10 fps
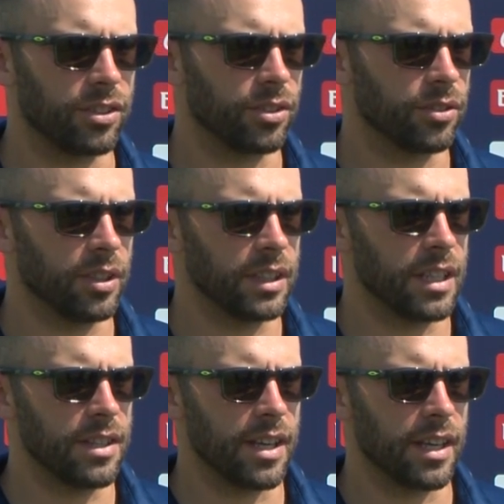You
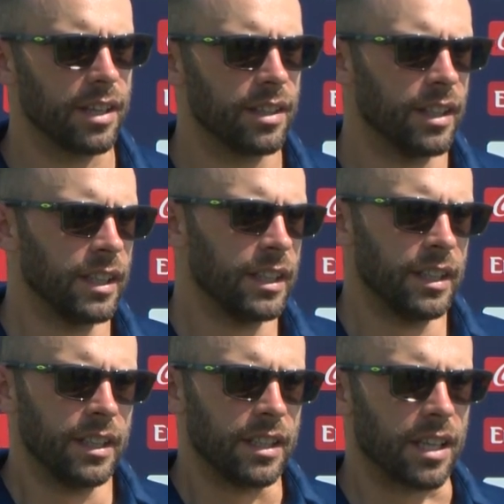know,
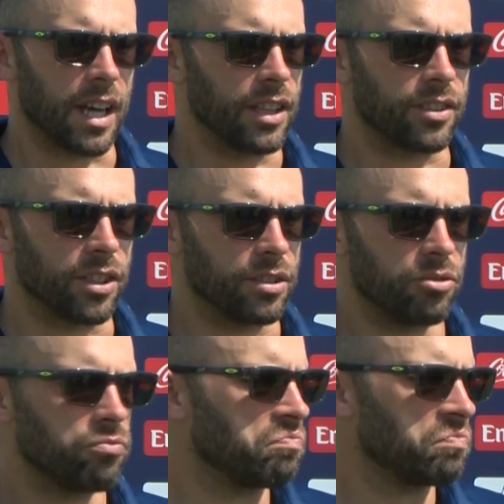the guys are
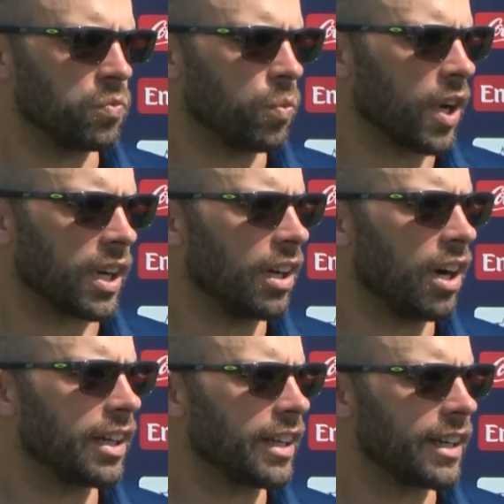working
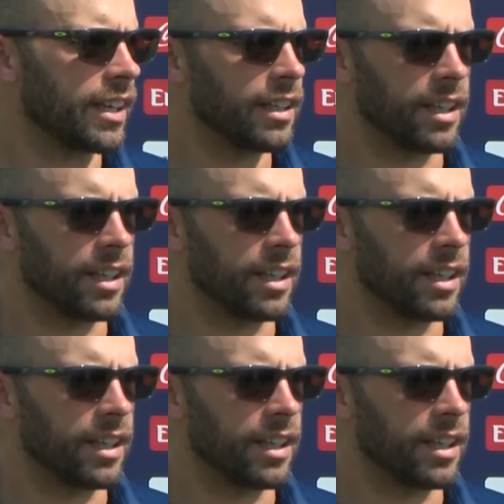hard at it.